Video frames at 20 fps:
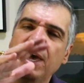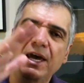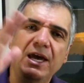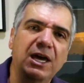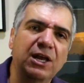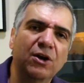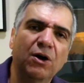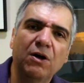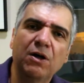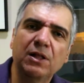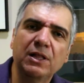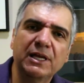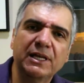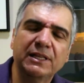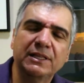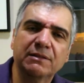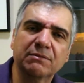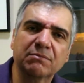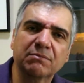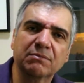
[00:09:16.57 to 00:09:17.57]
And all
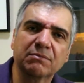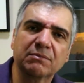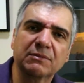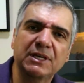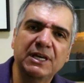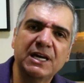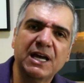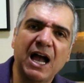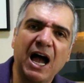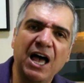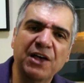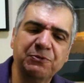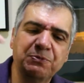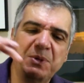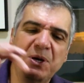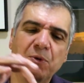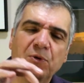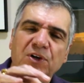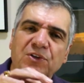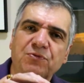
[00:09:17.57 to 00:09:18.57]
it cost
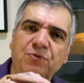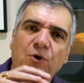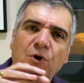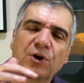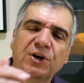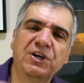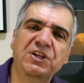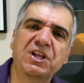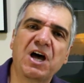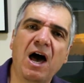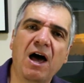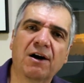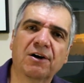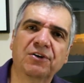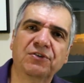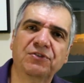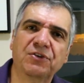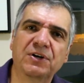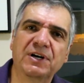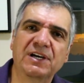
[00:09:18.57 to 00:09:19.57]
me was
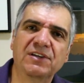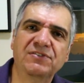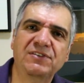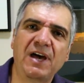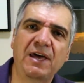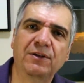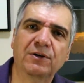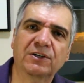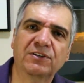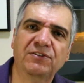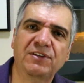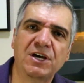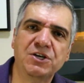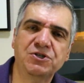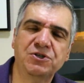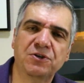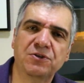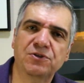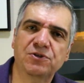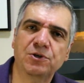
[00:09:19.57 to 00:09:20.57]
$40 on a set of
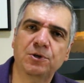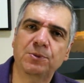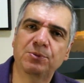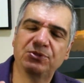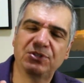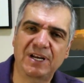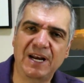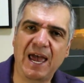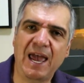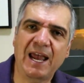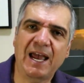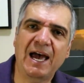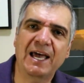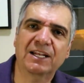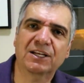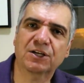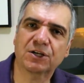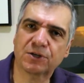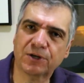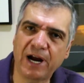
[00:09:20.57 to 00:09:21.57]
extension tubes, and I
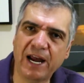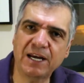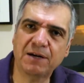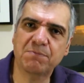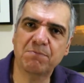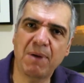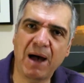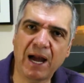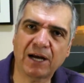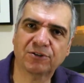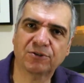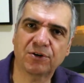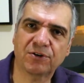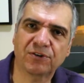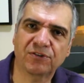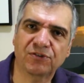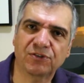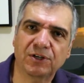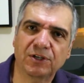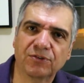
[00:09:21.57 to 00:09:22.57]
got great macro
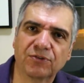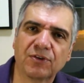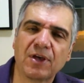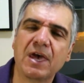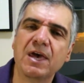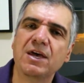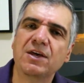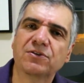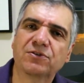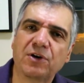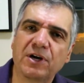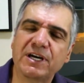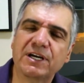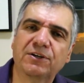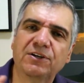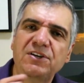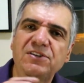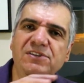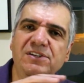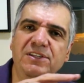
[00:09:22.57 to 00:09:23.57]
results. So it
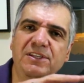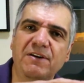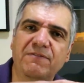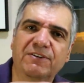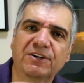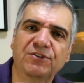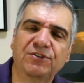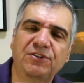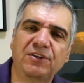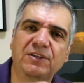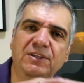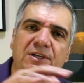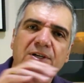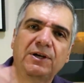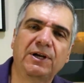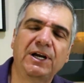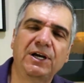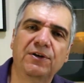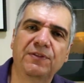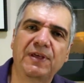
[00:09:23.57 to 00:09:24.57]
increases the
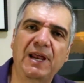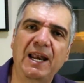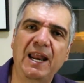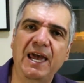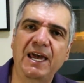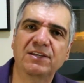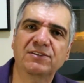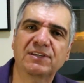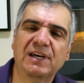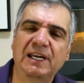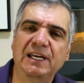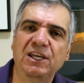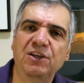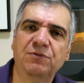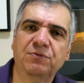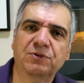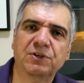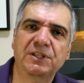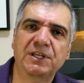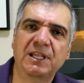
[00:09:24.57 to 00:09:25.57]
versatility of the lens, at
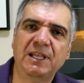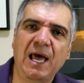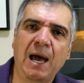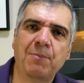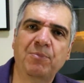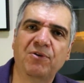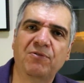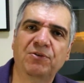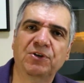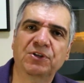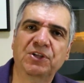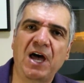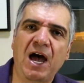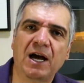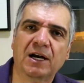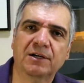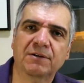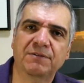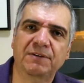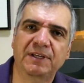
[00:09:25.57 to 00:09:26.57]
least for the type of
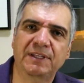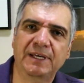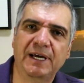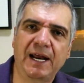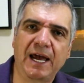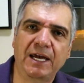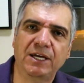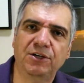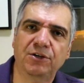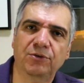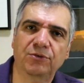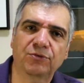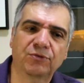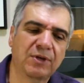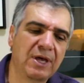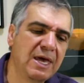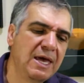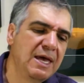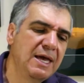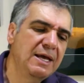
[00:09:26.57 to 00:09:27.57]
photography that I use.
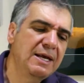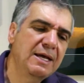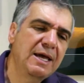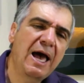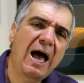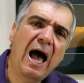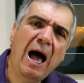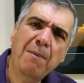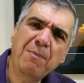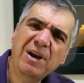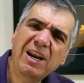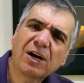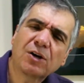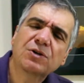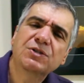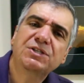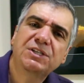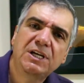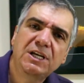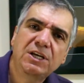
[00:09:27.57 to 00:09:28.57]
I'm going to
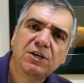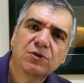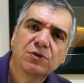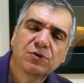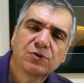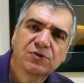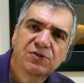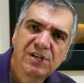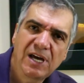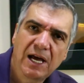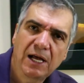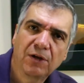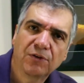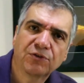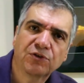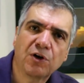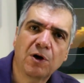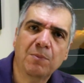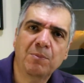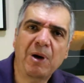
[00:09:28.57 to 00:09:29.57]
continue to sell
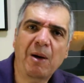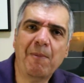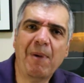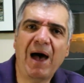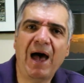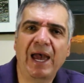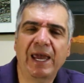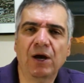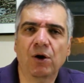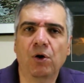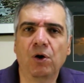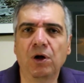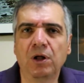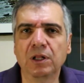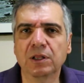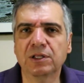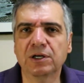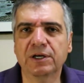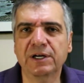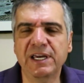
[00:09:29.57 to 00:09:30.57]
some of my
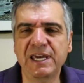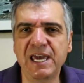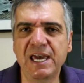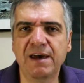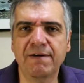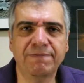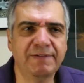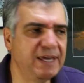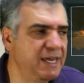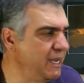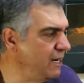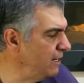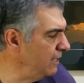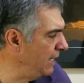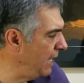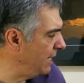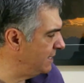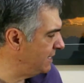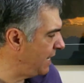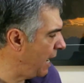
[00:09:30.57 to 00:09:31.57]
older EF gear.
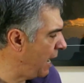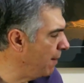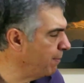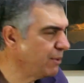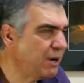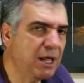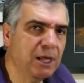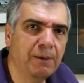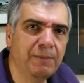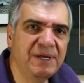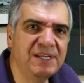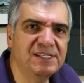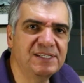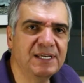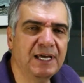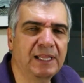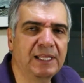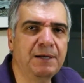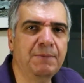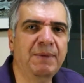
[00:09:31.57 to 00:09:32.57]
Like say, I'll probably be
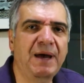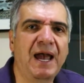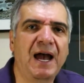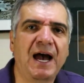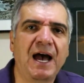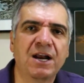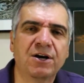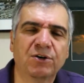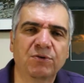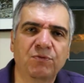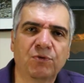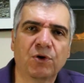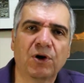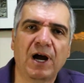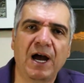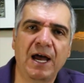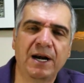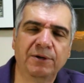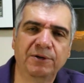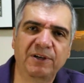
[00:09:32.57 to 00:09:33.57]
selling my 100
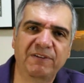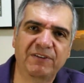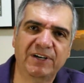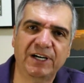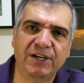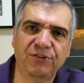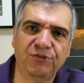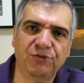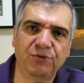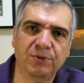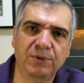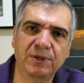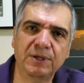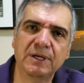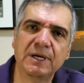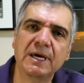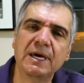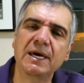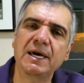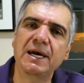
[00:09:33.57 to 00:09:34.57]
400 very soon.
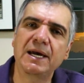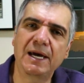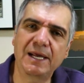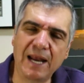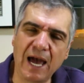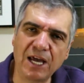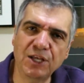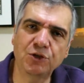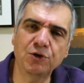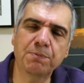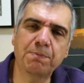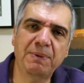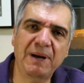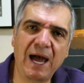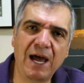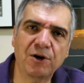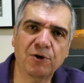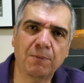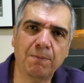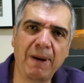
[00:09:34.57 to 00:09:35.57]
And I do
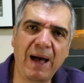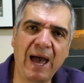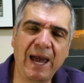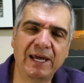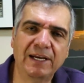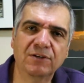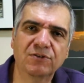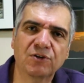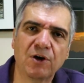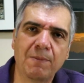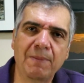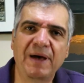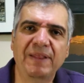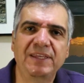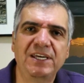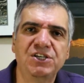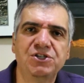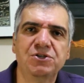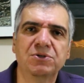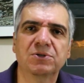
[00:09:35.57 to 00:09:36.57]
plan on buying some
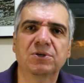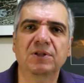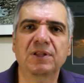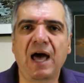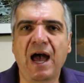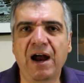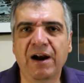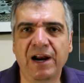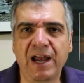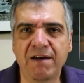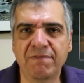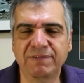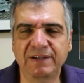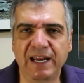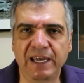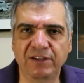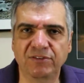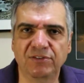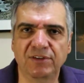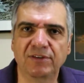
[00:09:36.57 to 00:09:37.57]
additional RF
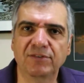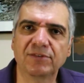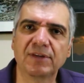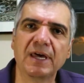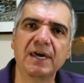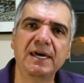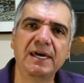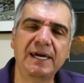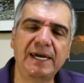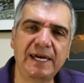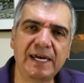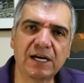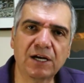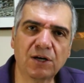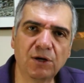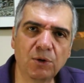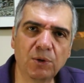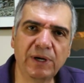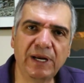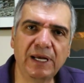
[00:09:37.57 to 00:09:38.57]
lenses,
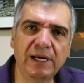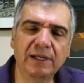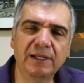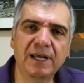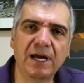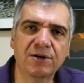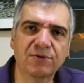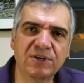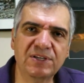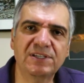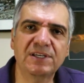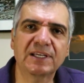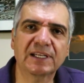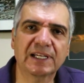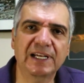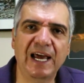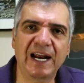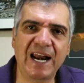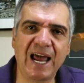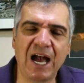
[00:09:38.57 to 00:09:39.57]
including the
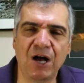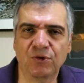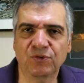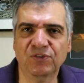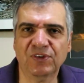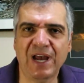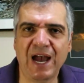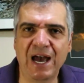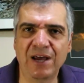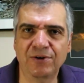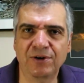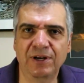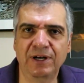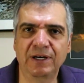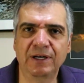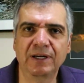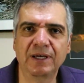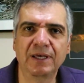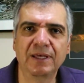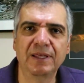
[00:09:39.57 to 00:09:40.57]
recently announced
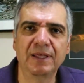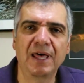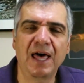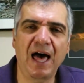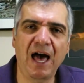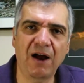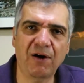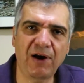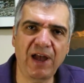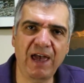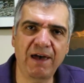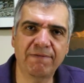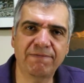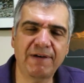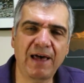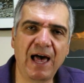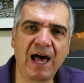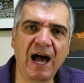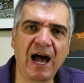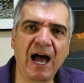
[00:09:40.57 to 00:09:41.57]
Canon RF
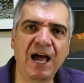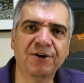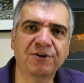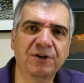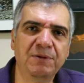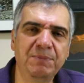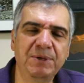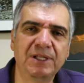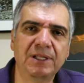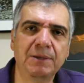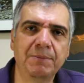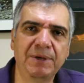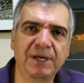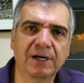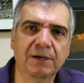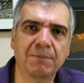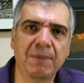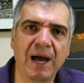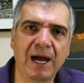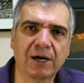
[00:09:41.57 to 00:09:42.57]

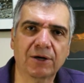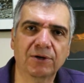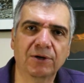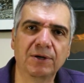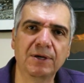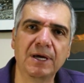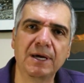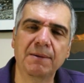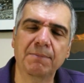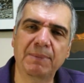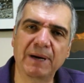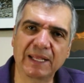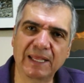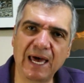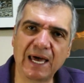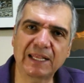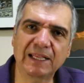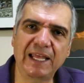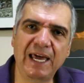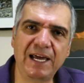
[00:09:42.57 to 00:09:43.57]
100mm macro. But
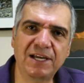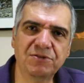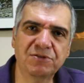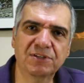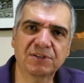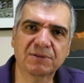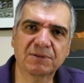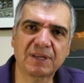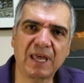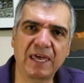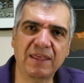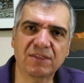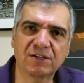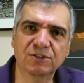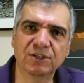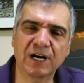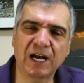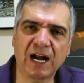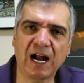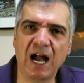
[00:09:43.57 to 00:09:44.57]
that lens is
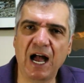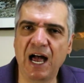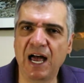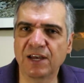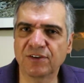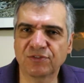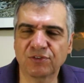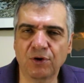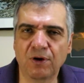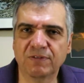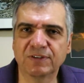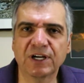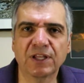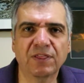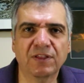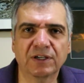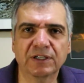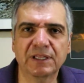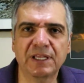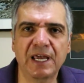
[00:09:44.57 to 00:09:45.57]
going to cost over
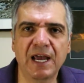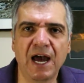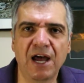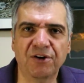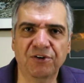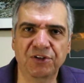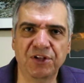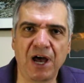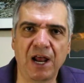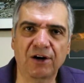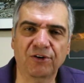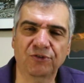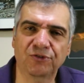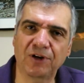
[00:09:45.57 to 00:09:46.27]
$1,300.